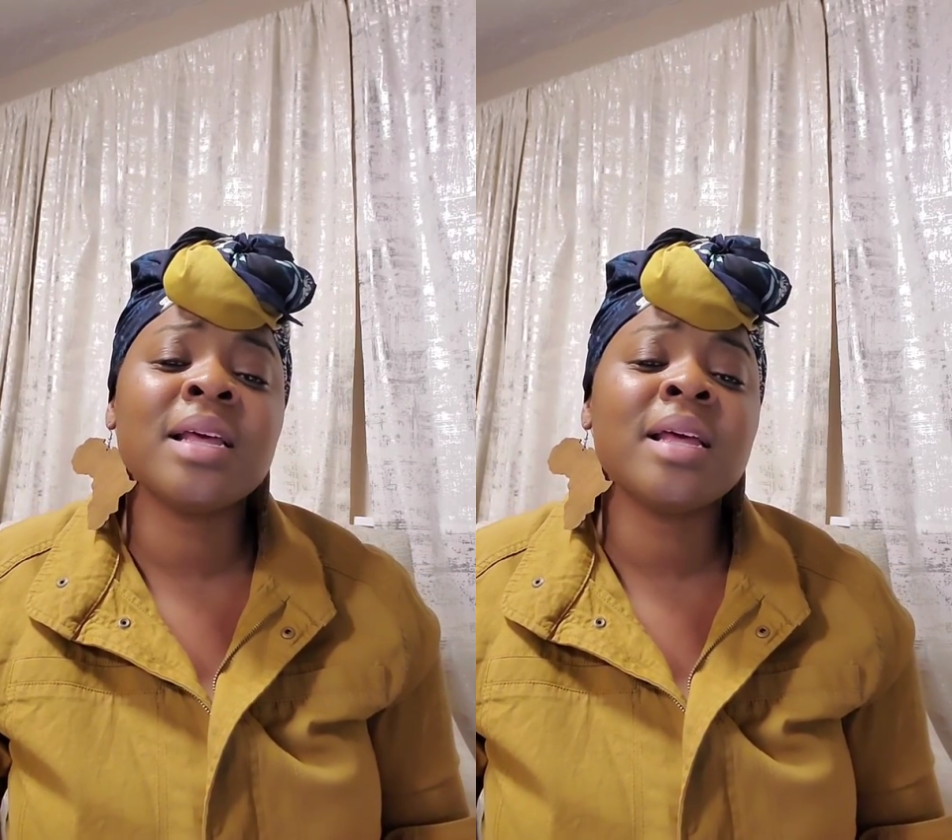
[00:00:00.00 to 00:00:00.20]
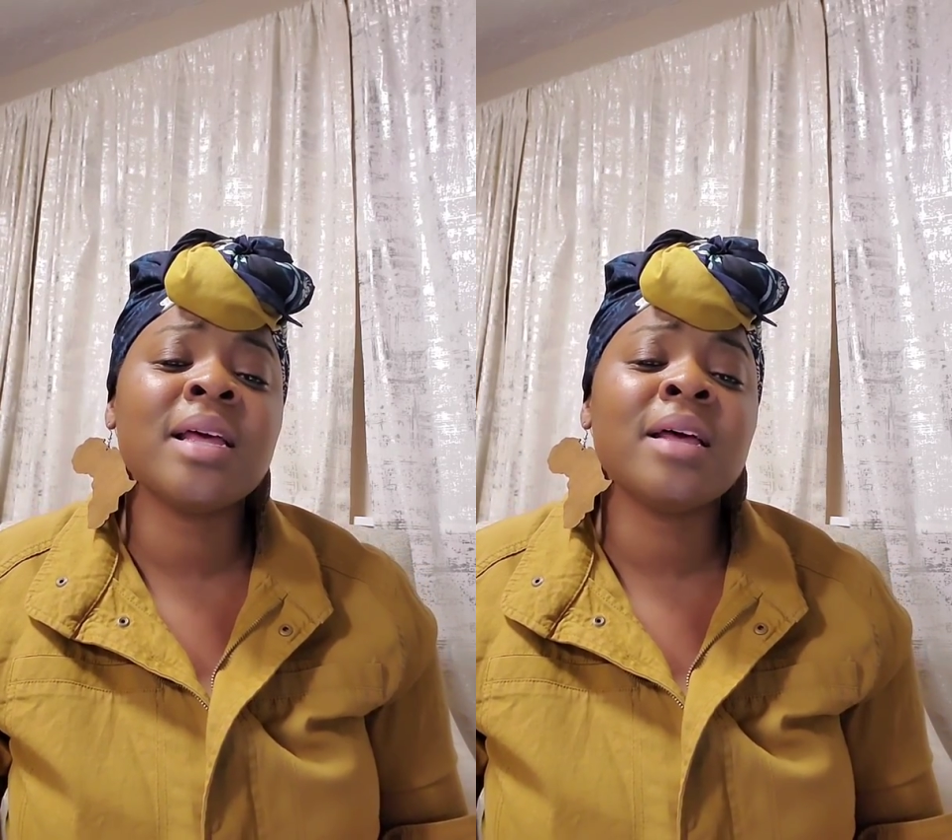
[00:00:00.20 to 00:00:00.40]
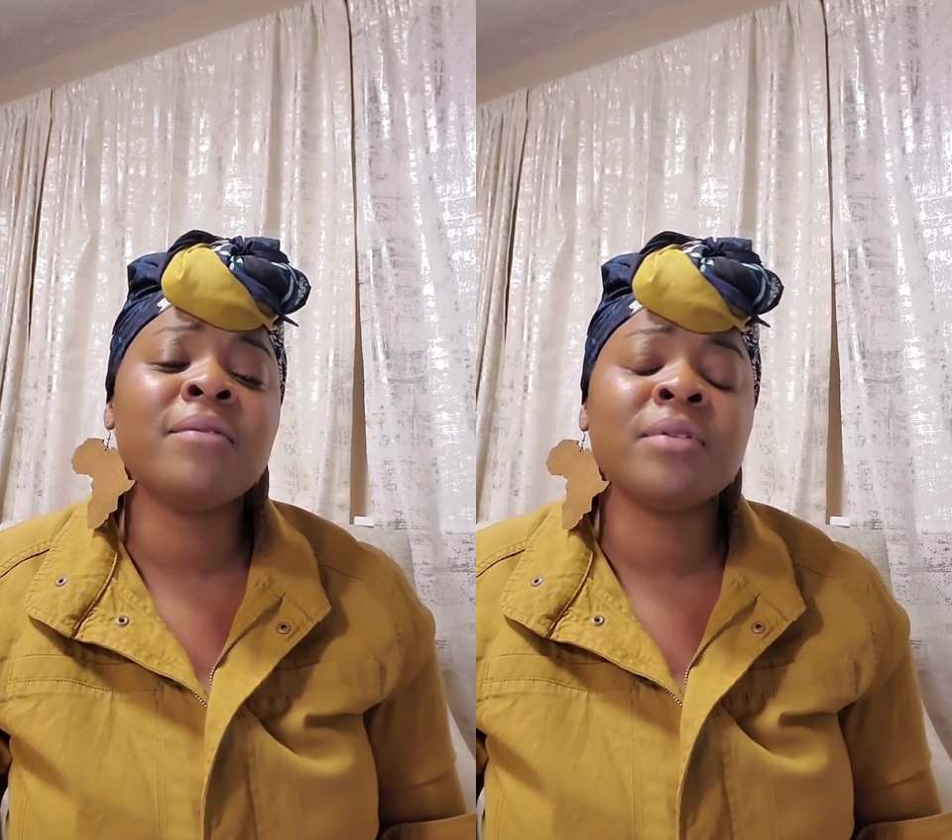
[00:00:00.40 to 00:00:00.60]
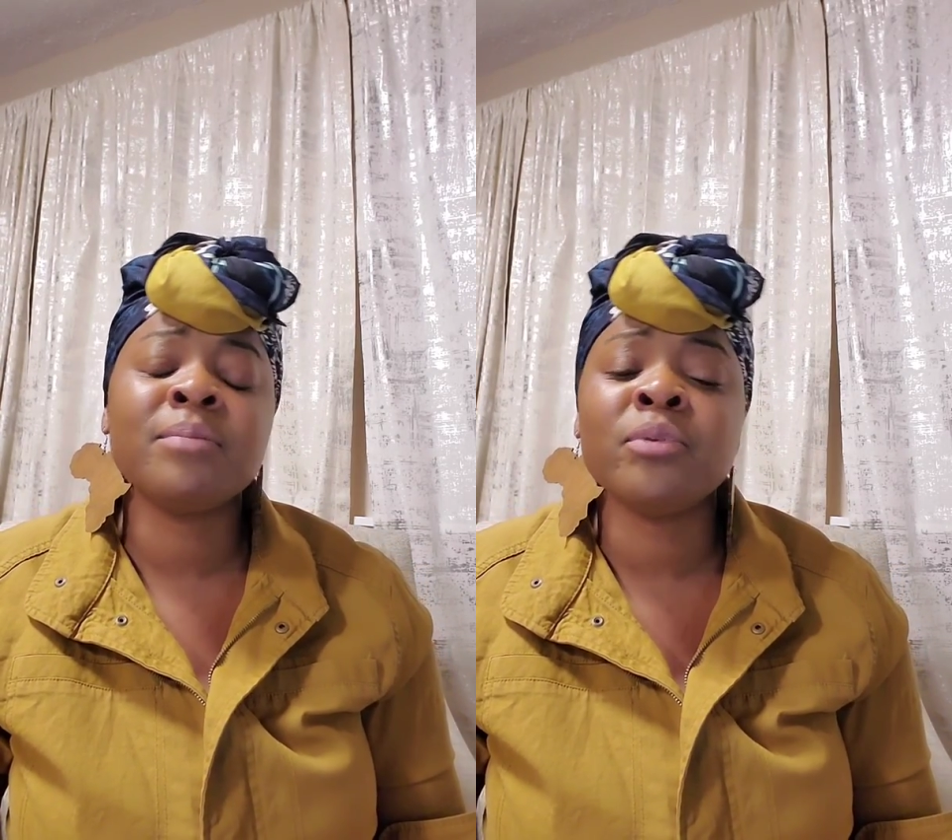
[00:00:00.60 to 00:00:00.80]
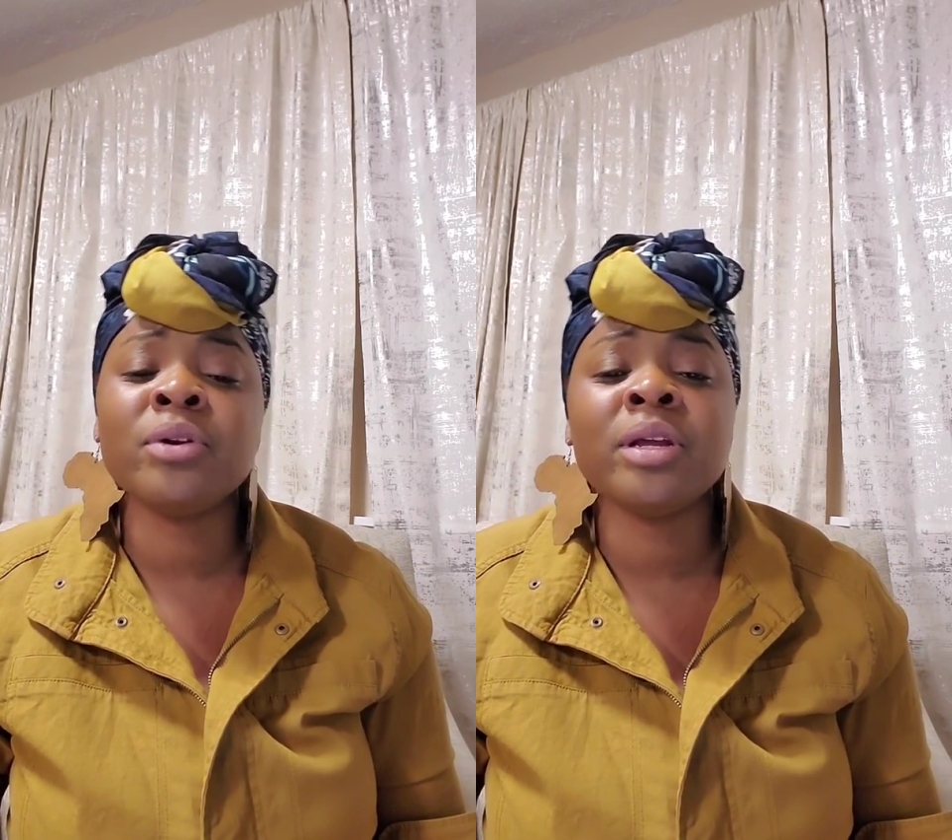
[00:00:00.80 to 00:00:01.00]
live
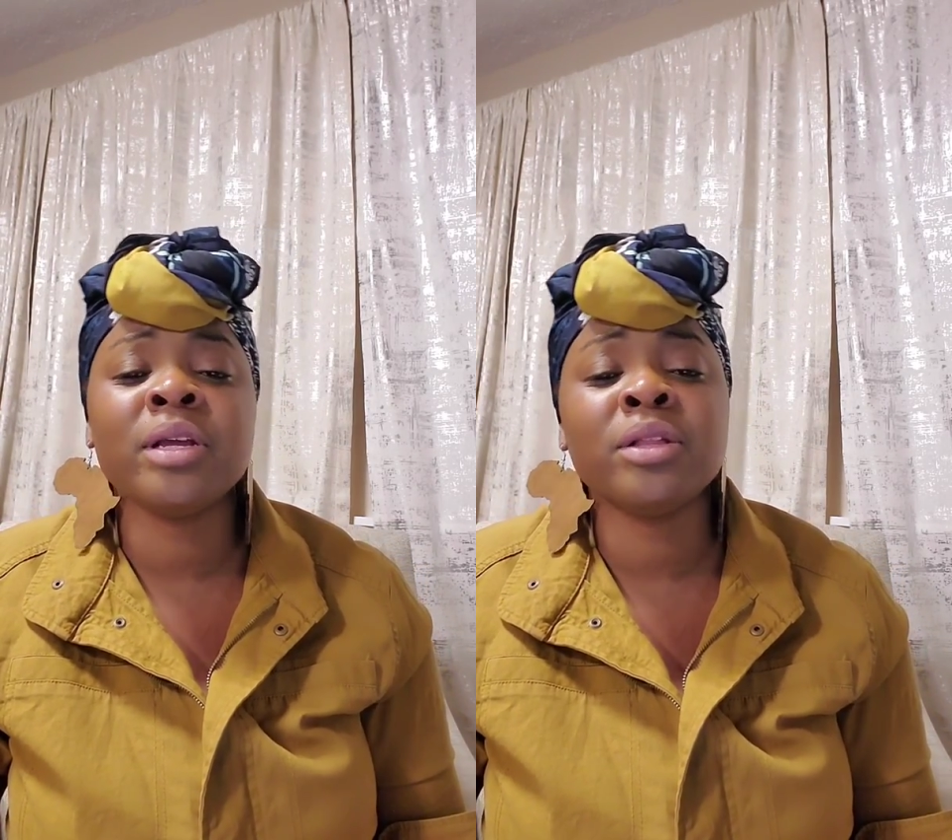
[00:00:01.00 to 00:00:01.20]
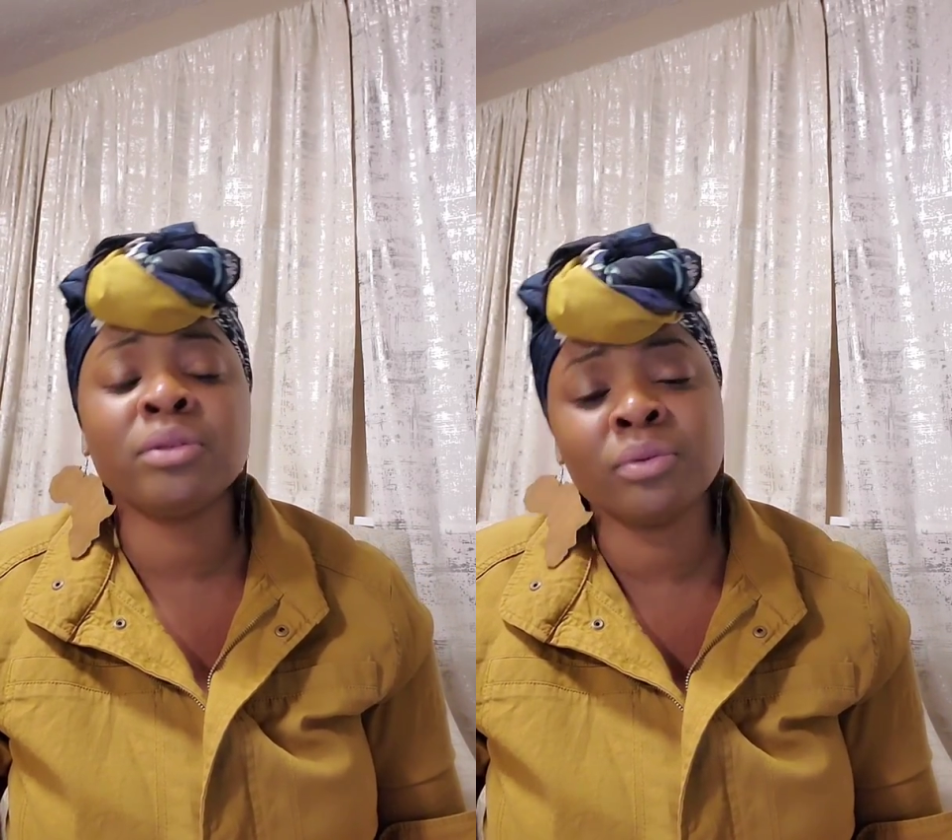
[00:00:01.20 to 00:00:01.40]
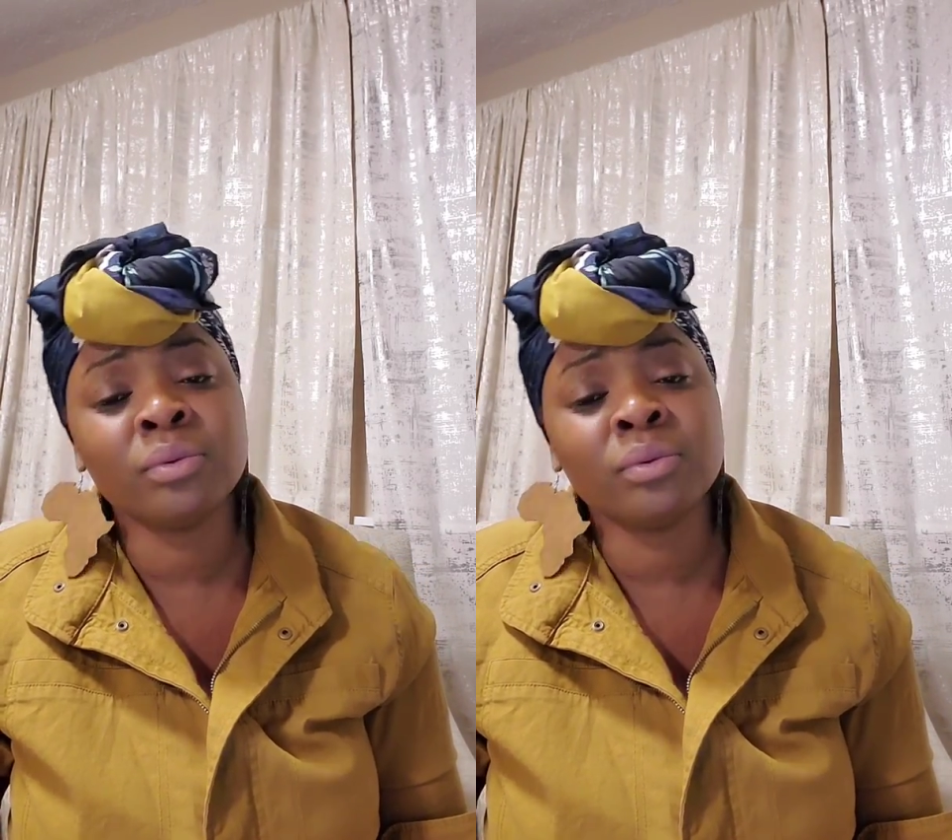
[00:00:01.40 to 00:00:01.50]
and breathe